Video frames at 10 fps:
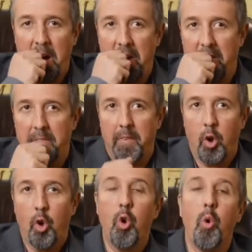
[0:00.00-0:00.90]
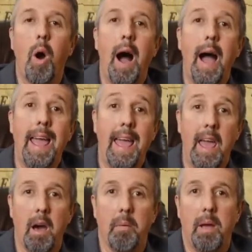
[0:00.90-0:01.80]
of who I
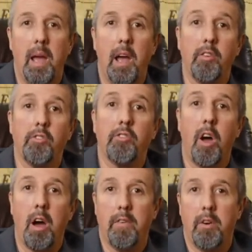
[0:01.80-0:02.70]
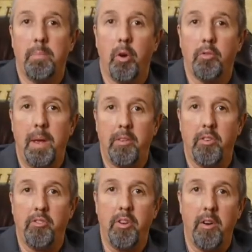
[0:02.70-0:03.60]
am as Sovereign
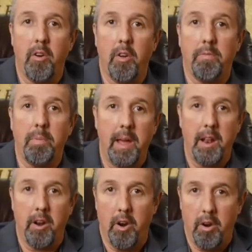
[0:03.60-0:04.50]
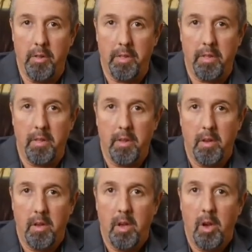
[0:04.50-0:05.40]
Postmaster General of planet Earth
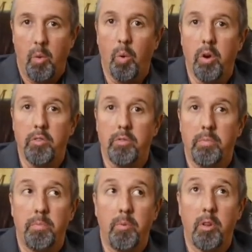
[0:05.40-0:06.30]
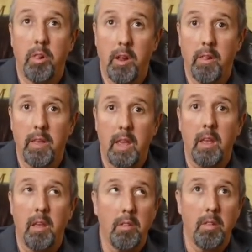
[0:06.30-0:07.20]
was clearly
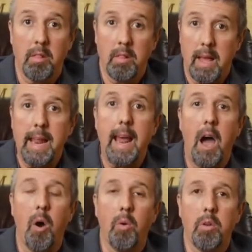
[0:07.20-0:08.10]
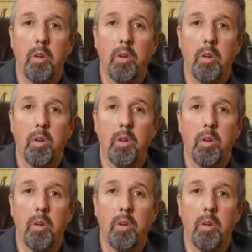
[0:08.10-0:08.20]
laid out.